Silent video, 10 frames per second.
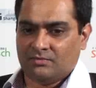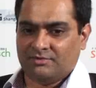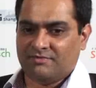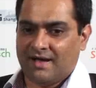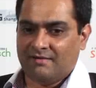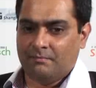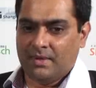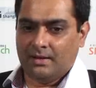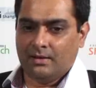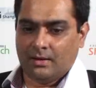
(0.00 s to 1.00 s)
of the 5
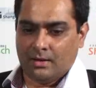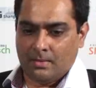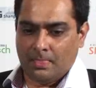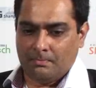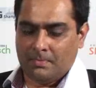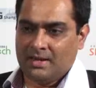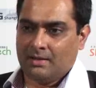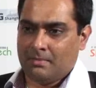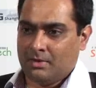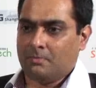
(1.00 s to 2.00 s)
big
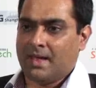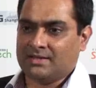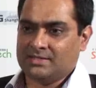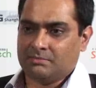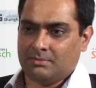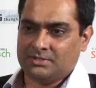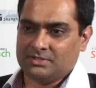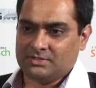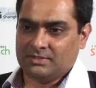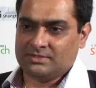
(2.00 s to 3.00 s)
media magazine
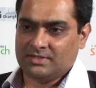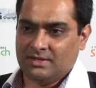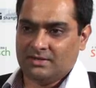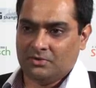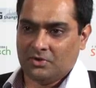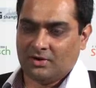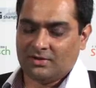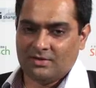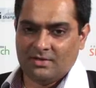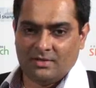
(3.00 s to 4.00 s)
publishers in the city, in New York,